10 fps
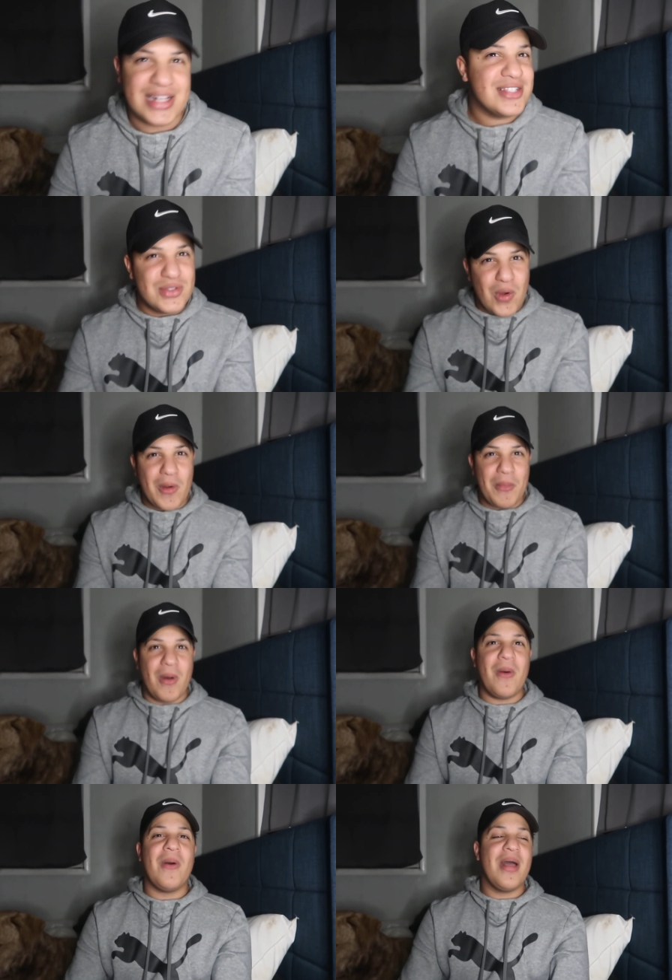It's
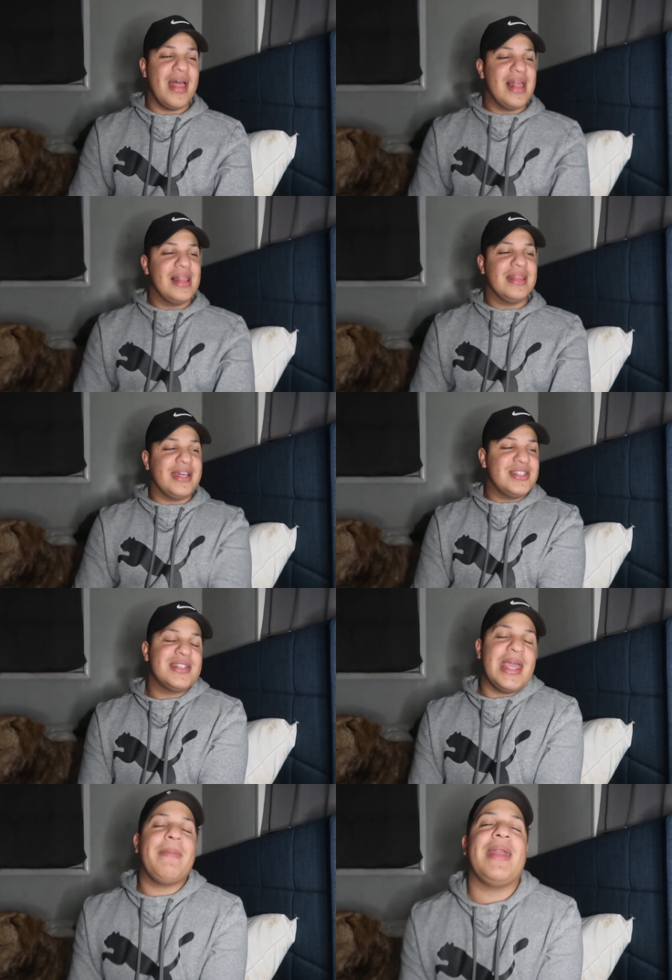normal. Like,
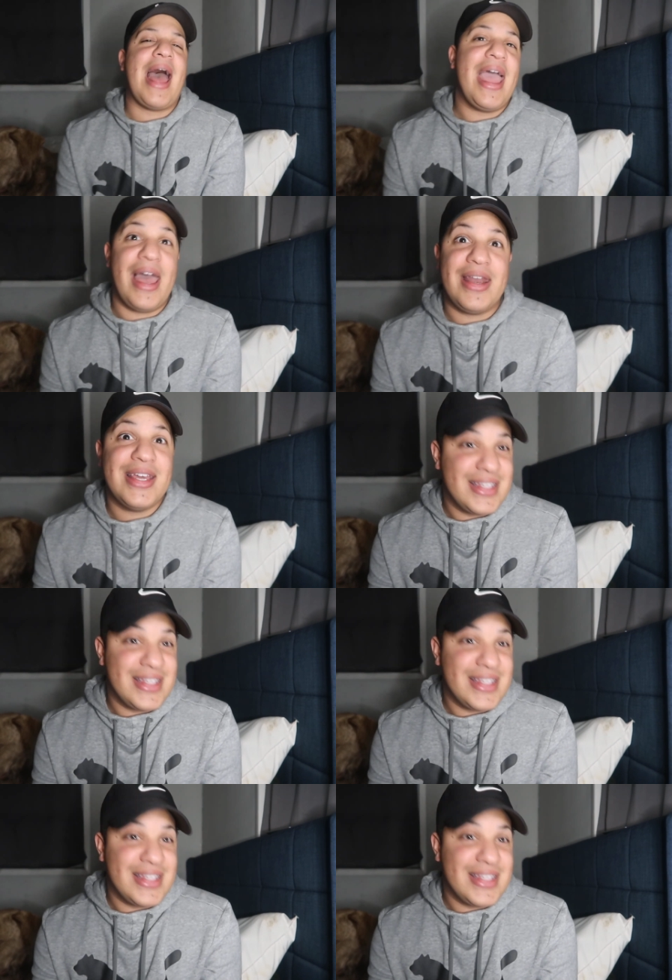just keep an eye on